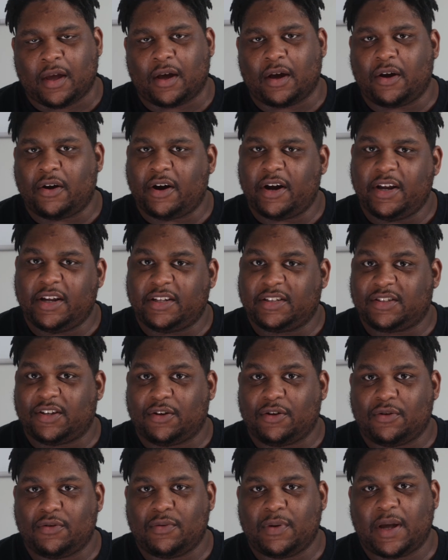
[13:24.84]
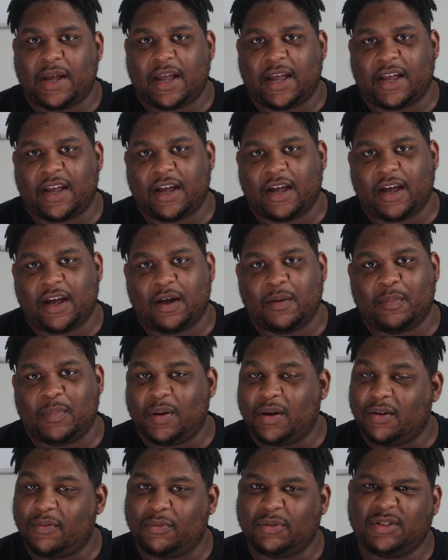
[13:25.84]
All right, so
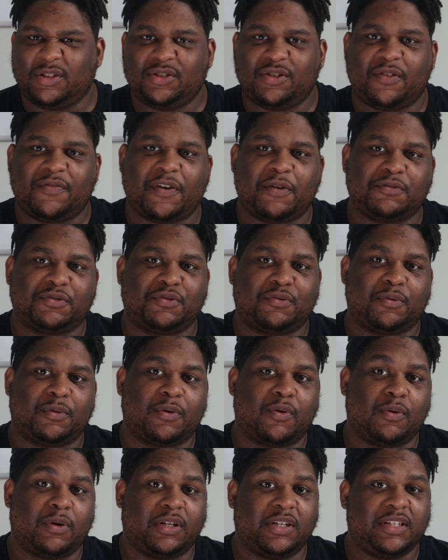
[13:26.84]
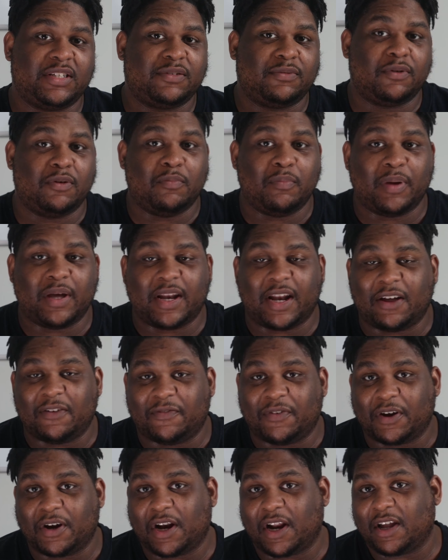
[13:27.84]
wasn't sure if I was going to record this one, but I
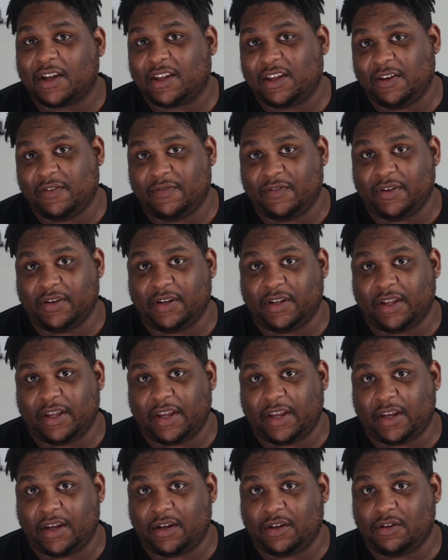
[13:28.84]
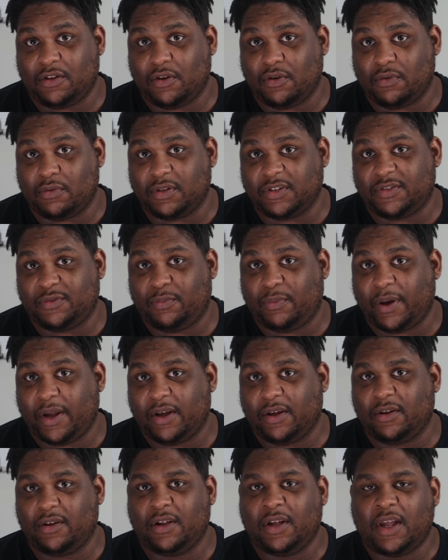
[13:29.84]
figured I'd give it a go as
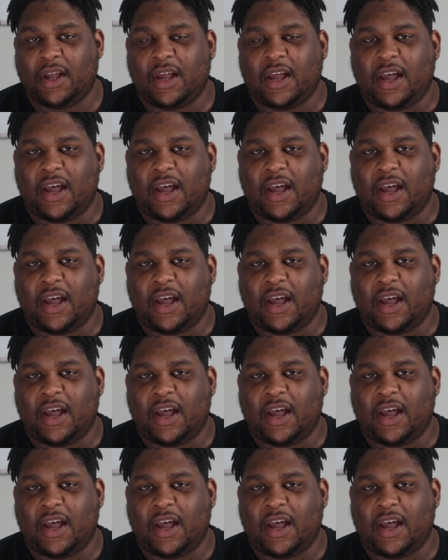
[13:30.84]
well.